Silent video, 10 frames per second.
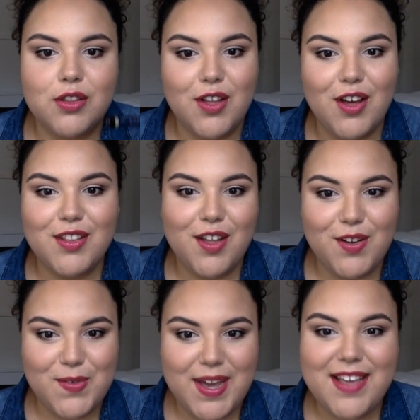long
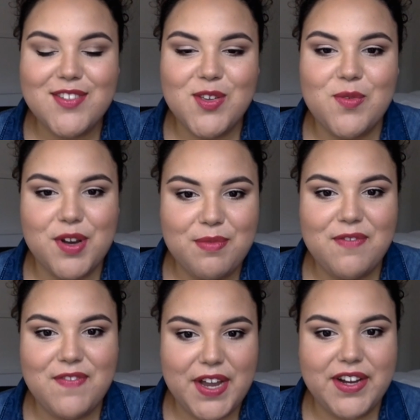way, so you want to
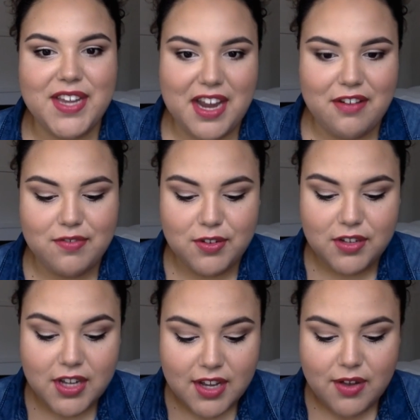be very
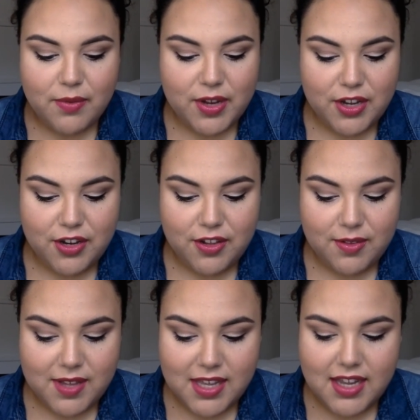careful when you're
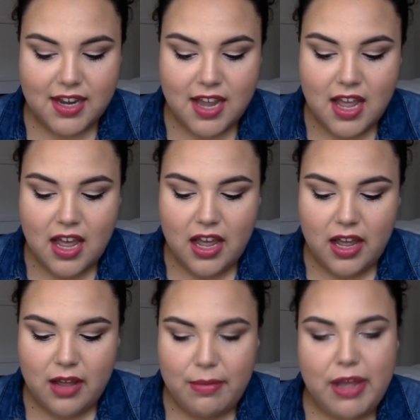using it.
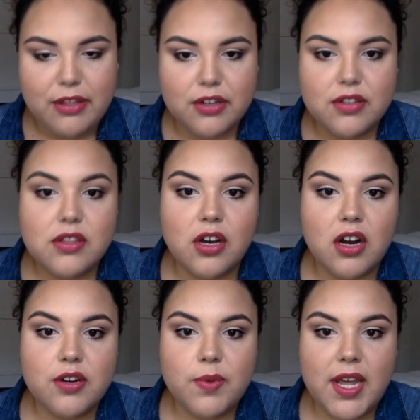I learned the
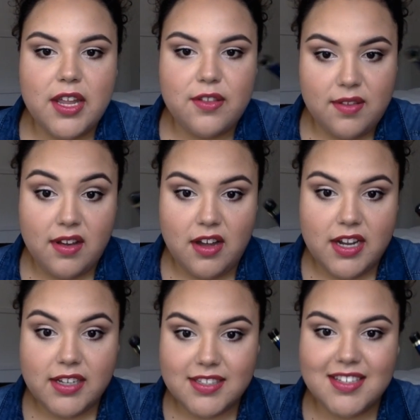hard way using
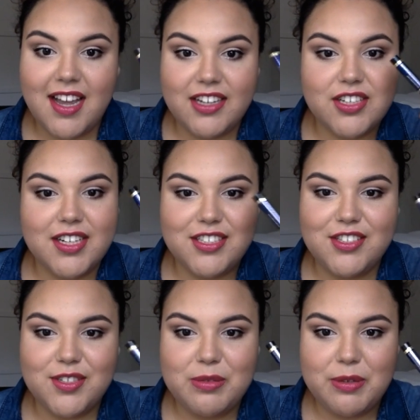Onyx. I tried to
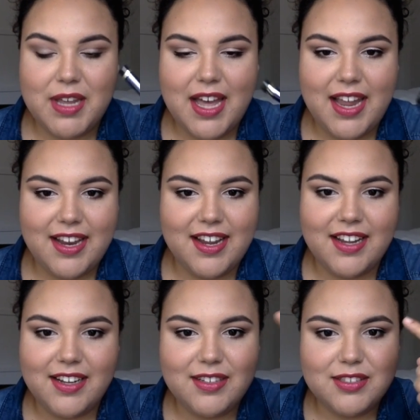do a smoky eye and
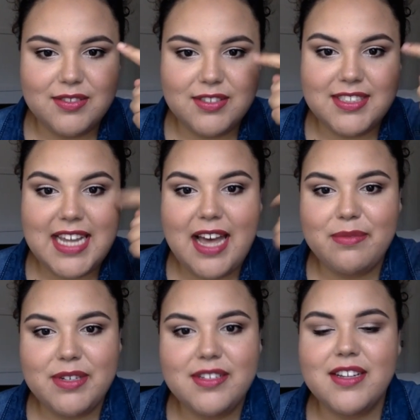I
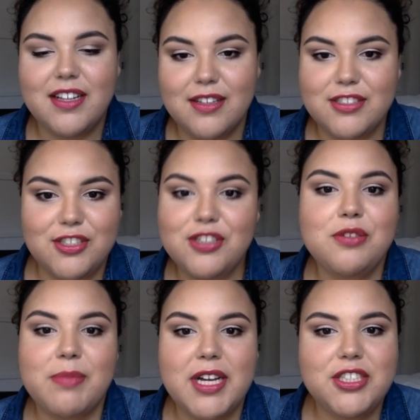dabbed
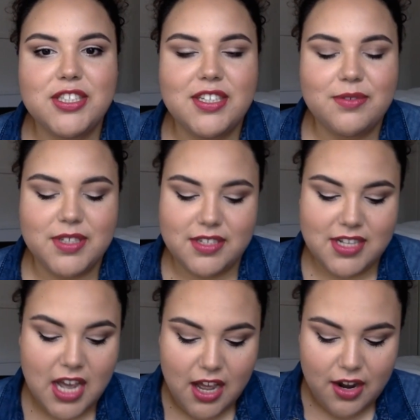too much, and it was
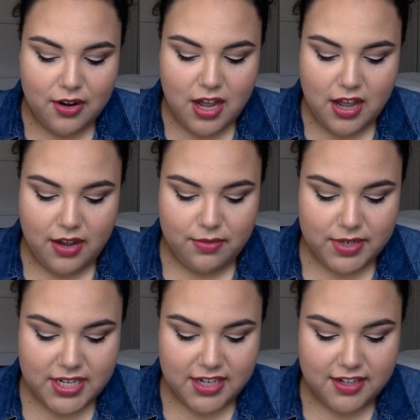
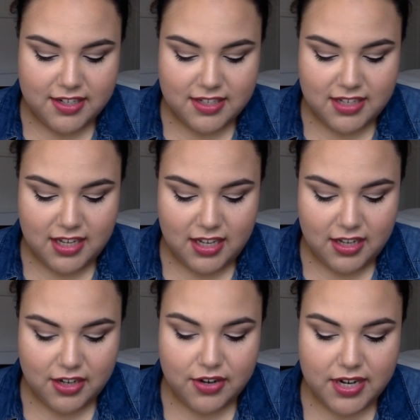ridiculously
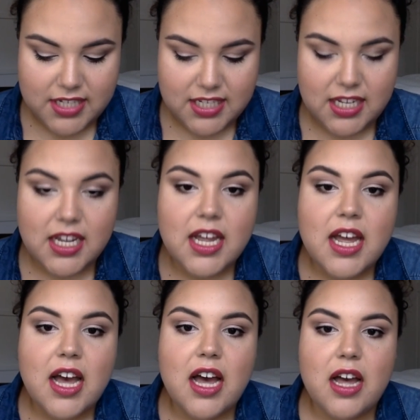crazy.
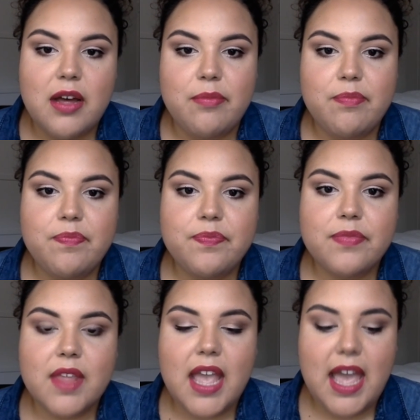
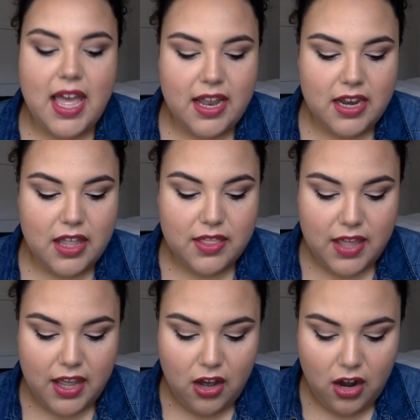And
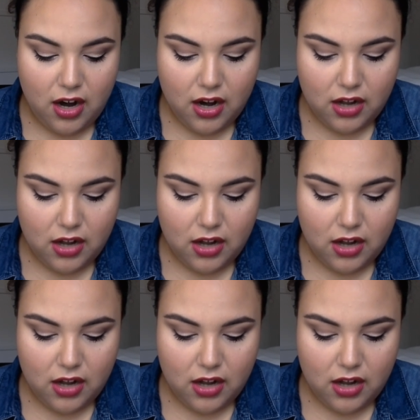they are